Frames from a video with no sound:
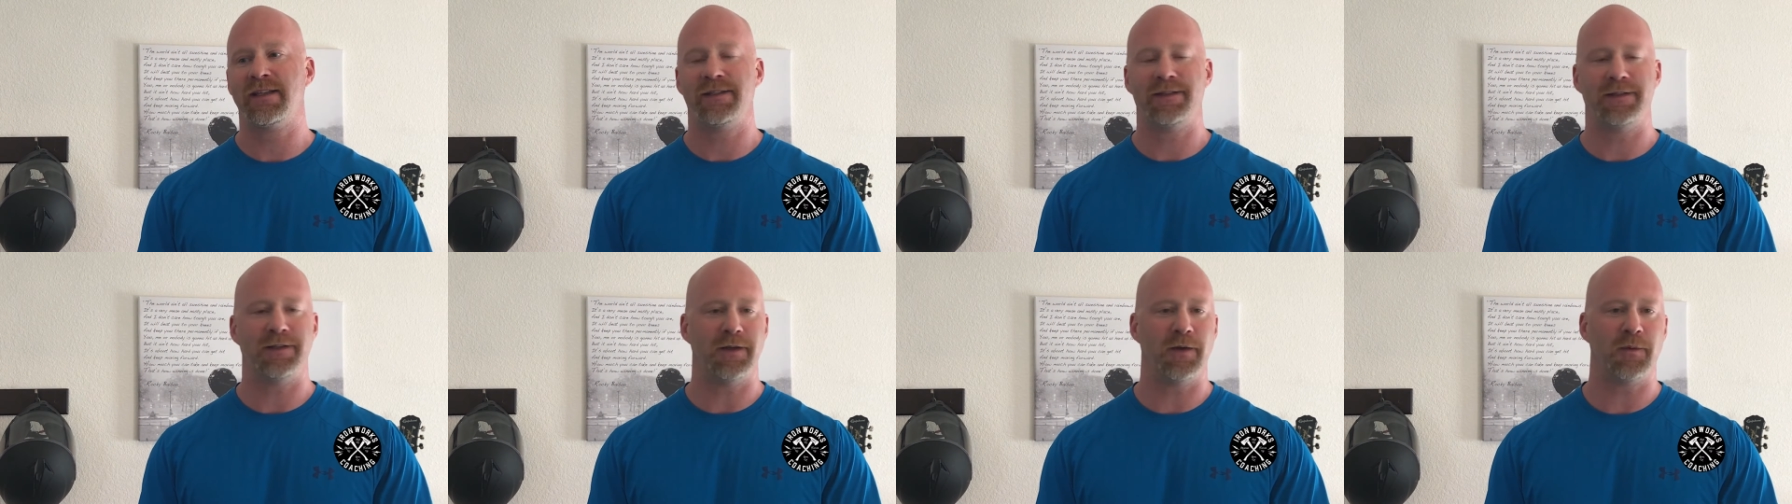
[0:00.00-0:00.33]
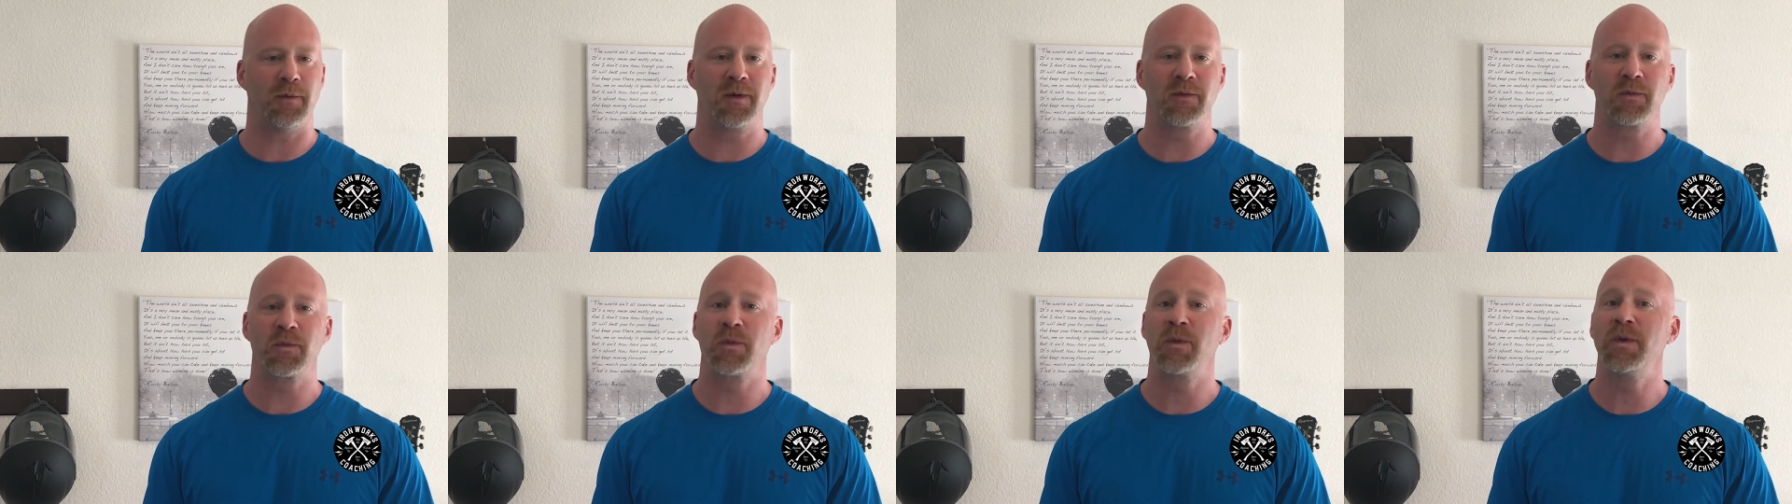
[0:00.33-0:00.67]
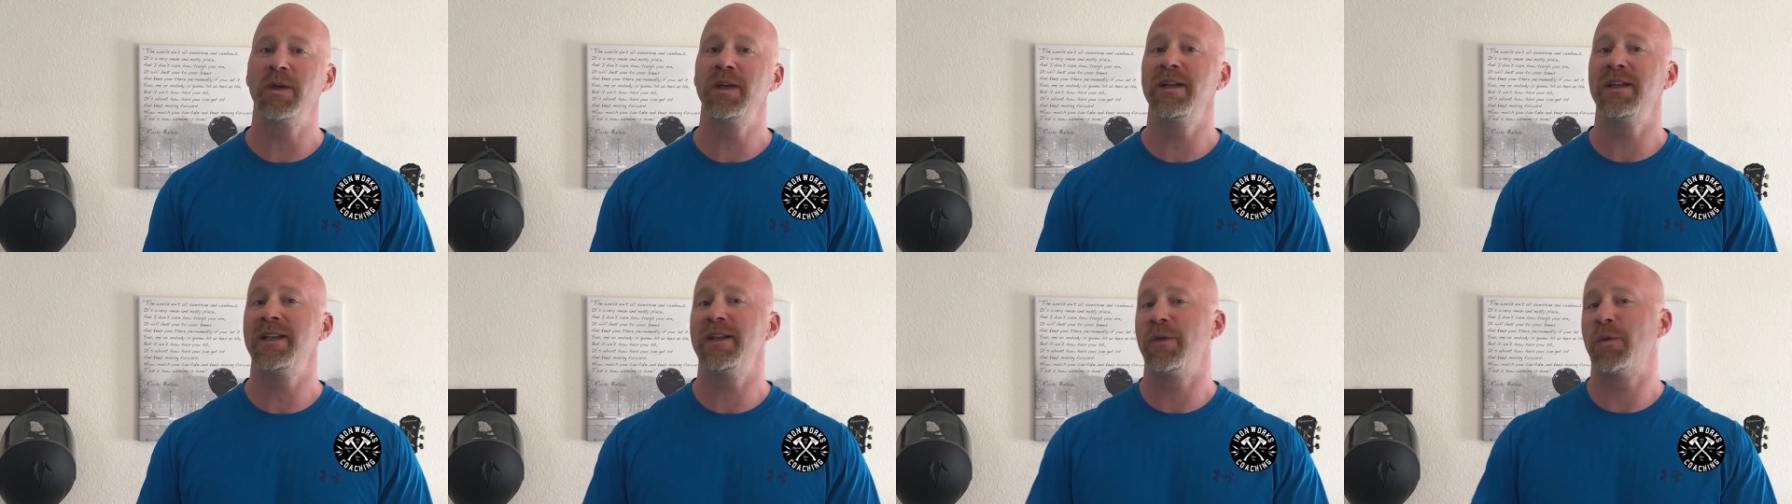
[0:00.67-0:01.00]
No one
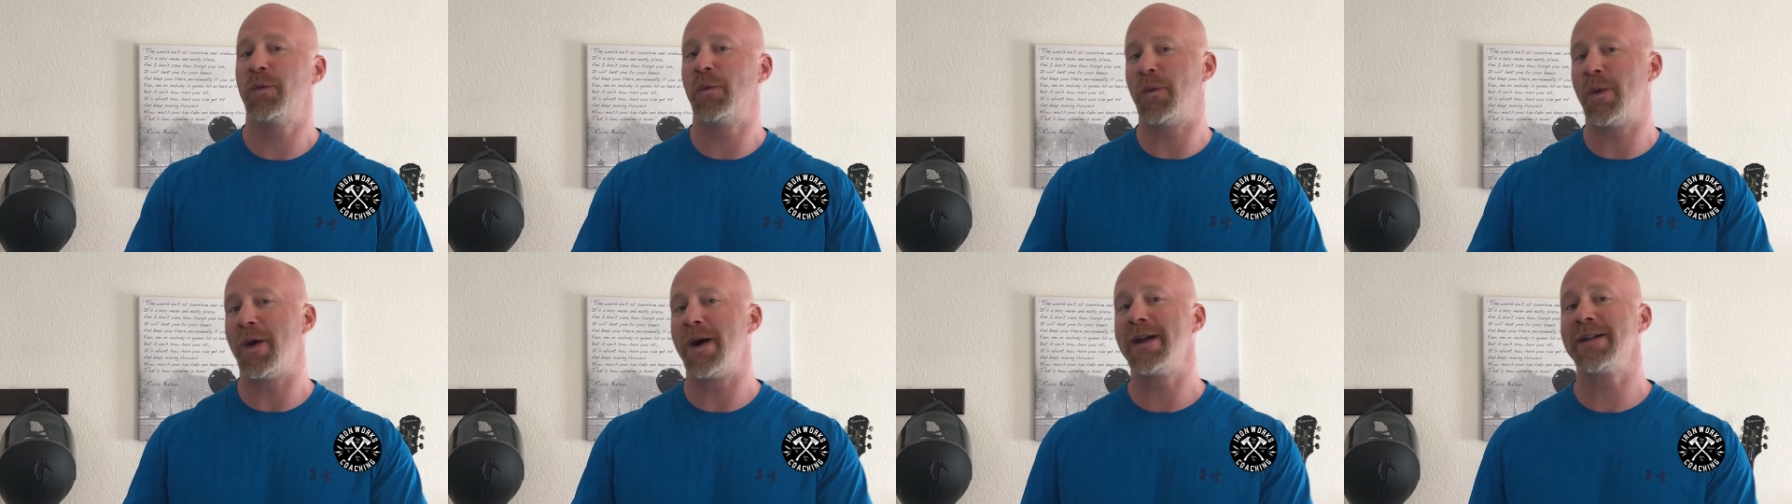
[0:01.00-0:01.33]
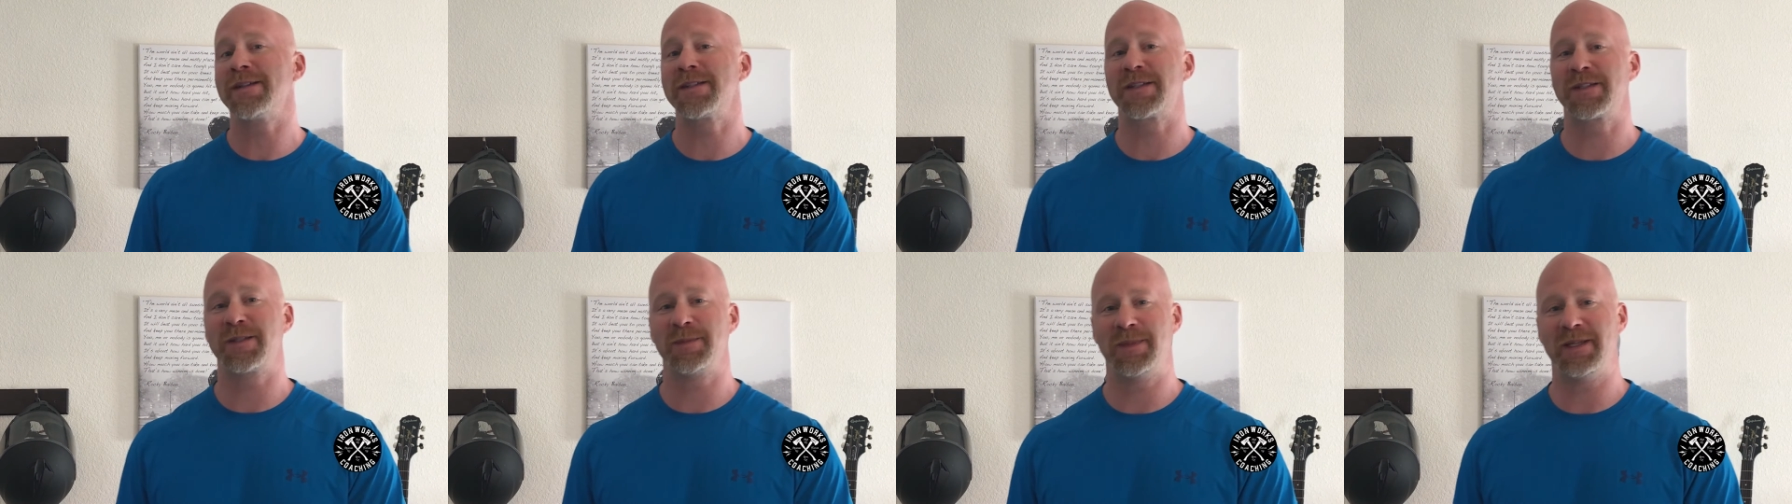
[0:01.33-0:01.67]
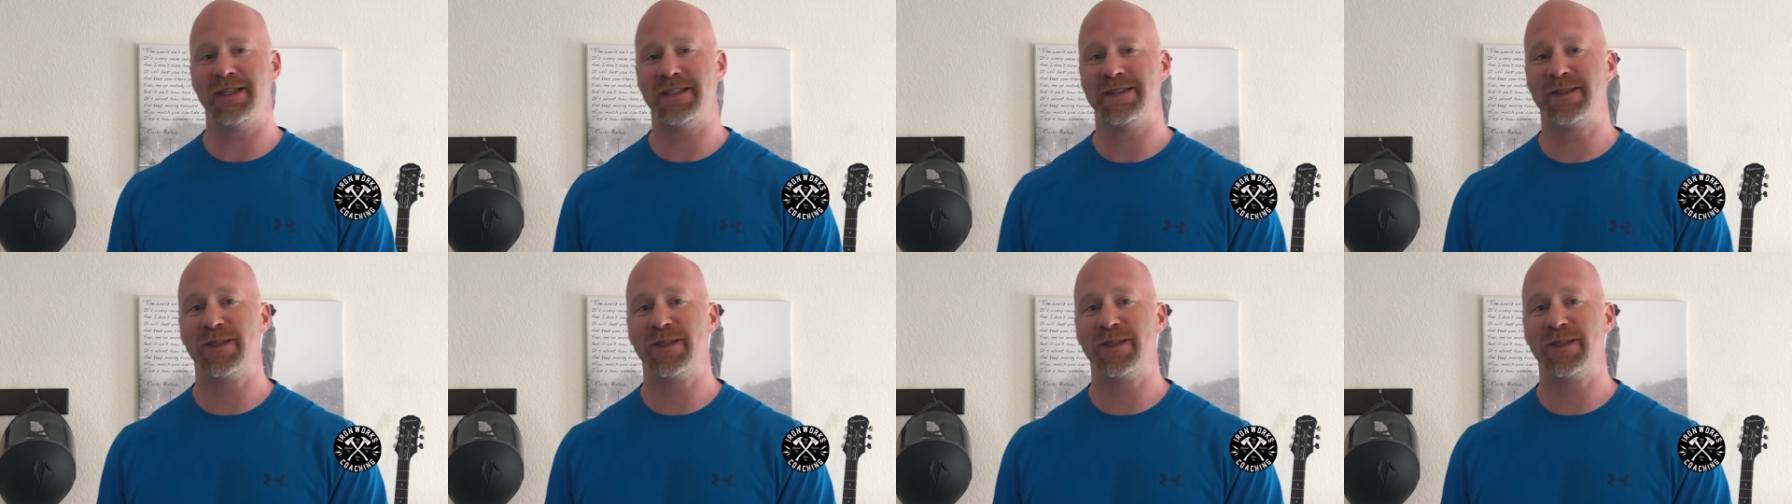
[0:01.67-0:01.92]
really wants to be